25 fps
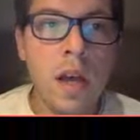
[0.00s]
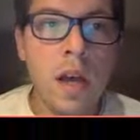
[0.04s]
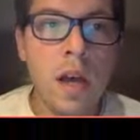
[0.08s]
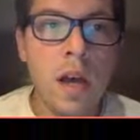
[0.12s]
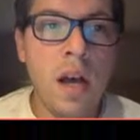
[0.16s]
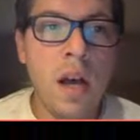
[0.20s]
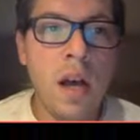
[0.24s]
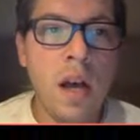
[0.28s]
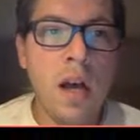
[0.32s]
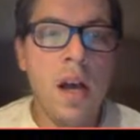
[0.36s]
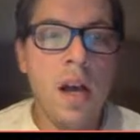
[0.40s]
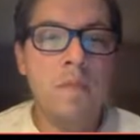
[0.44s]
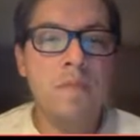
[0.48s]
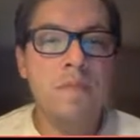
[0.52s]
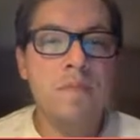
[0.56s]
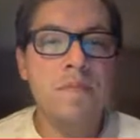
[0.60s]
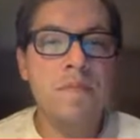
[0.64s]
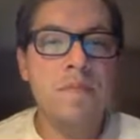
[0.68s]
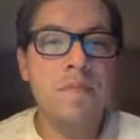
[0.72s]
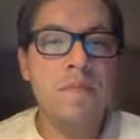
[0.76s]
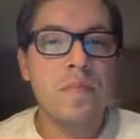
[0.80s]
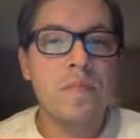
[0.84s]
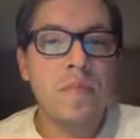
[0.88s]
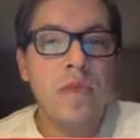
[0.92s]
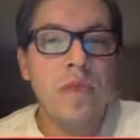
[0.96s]
Um,
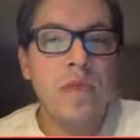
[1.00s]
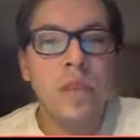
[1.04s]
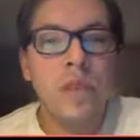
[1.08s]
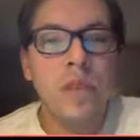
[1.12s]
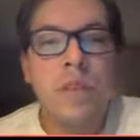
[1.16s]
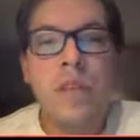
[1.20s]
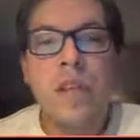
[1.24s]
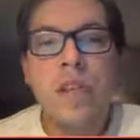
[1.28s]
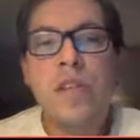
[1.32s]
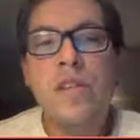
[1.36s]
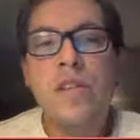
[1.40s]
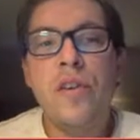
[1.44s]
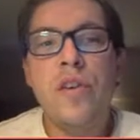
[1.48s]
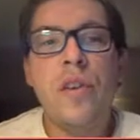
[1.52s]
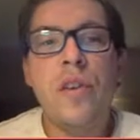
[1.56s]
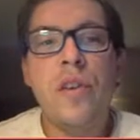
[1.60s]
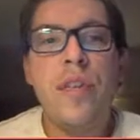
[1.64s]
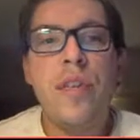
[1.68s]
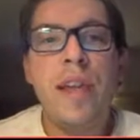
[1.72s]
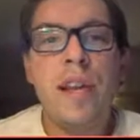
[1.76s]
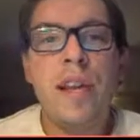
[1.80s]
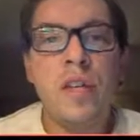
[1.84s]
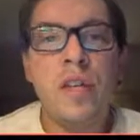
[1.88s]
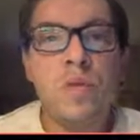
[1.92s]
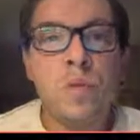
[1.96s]
so these are the
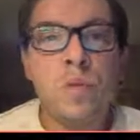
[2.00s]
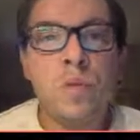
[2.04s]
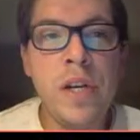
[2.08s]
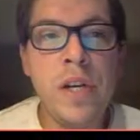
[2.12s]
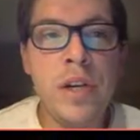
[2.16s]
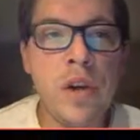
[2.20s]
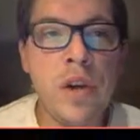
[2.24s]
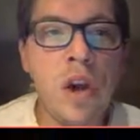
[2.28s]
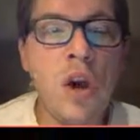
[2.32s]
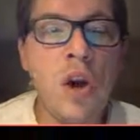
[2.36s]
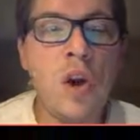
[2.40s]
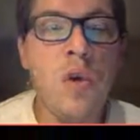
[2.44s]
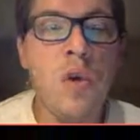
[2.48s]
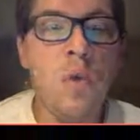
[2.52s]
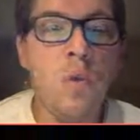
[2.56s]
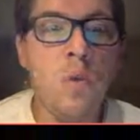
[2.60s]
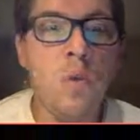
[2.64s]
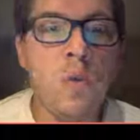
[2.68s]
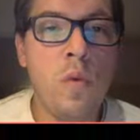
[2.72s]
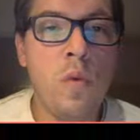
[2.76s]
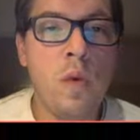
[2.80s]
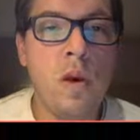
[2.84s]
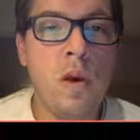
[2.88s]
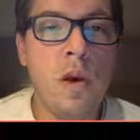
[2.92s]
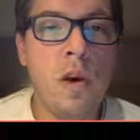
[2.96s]
things we know
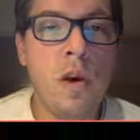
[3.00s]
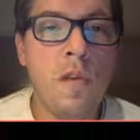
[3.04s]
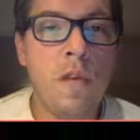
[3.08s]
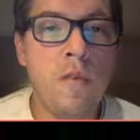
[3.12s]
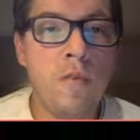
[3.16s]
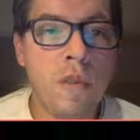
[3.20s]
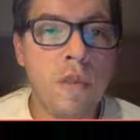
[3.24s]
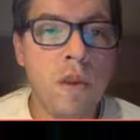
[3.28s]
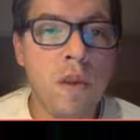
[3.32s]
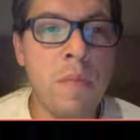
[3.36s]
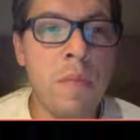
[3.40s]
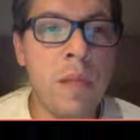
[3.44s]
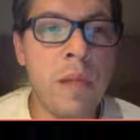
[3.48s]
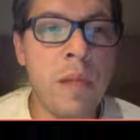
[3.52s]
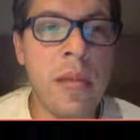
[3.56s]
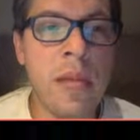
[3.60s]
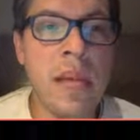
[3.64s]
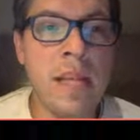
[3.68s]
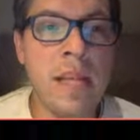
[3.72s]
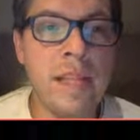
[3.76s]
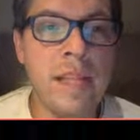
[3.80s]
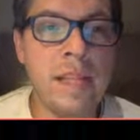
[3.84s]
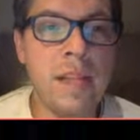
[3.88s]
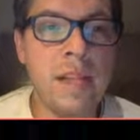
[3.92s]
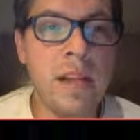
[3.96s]
from the
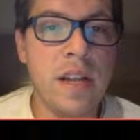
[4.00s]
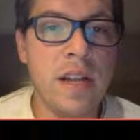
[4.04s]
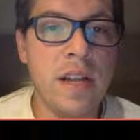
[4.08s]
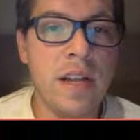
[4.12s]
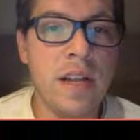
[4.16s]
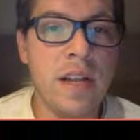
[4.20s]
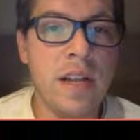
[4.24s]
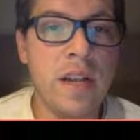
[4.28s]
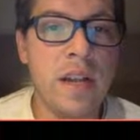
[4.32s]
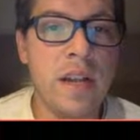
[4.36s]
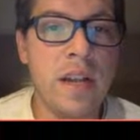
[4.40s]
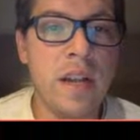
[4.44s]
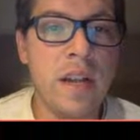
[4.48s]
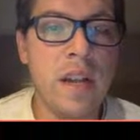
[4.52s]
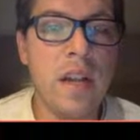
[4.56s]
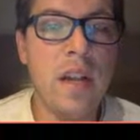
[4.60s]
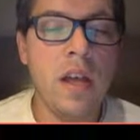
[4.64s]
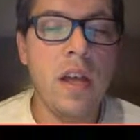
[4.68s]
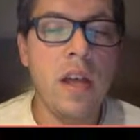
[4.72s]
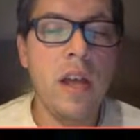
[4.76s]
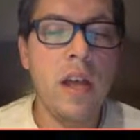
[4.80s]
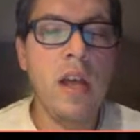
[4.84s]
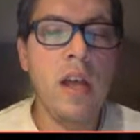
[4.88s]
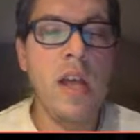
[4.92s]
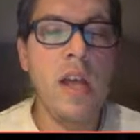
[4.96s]
case study.
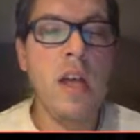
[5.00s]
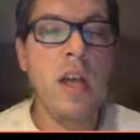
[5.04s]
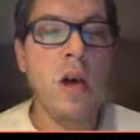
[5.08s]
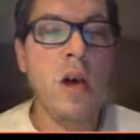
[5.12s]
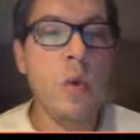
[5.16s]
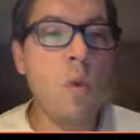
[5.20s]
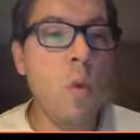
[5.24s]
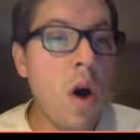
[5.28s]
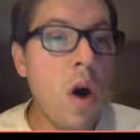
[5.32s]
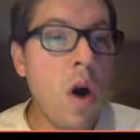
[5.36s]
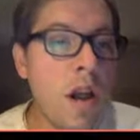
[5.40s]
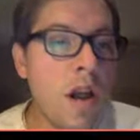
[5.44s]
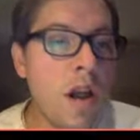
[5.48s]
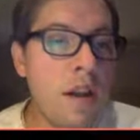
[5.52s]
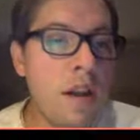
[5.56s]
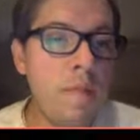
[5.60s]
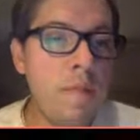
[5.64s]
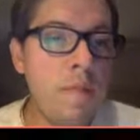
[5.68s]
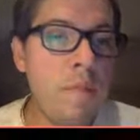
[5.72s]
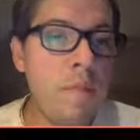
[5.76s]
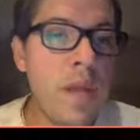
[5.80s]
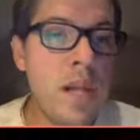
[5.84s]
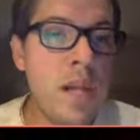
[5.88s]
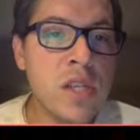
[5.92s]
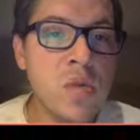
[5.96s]
One,
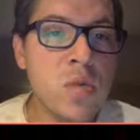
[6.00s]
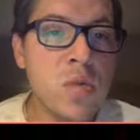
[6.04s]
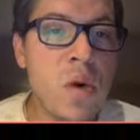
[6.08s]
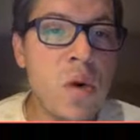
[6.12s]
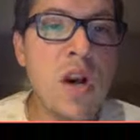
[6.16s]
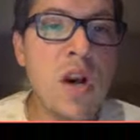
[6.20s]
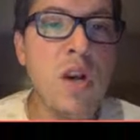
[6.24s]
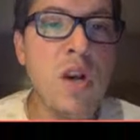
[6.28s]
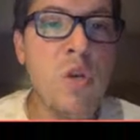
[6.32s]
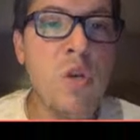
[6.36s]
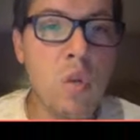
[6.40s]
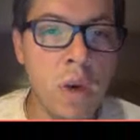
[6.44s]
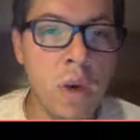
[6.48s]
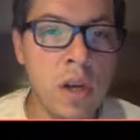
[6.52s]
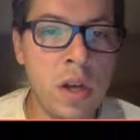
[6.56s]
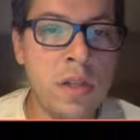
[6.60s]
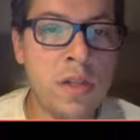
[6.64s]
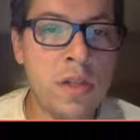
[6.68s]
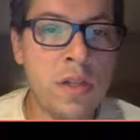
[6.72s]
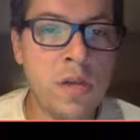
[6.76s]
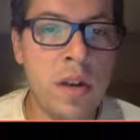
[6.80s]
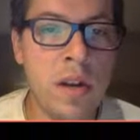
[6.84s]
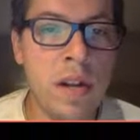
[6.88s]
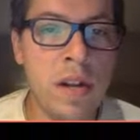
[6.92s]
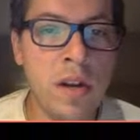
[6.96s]
Miss Walker
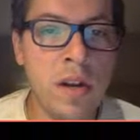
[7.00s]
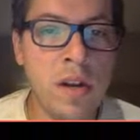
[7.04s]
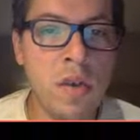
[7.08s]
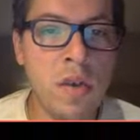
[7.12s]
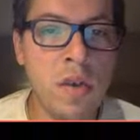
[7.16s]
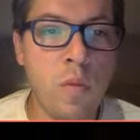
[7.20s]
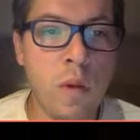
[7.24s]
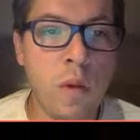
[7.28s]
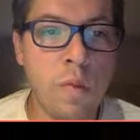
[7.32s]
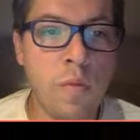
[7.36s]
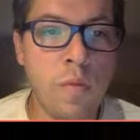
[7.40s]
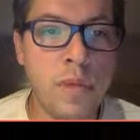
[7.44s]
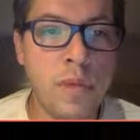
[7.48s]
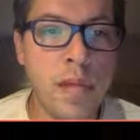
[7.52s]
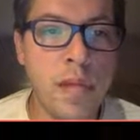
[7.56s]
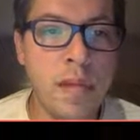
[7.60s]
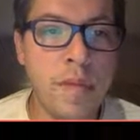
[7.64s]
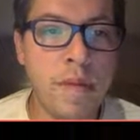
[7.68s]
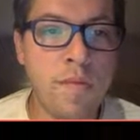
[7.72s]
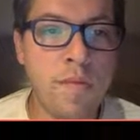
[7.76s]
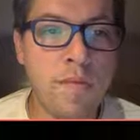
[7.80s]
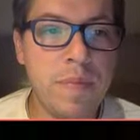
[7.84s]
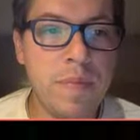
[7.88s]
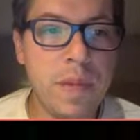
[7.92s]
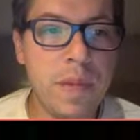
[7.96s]
was threatened on a website.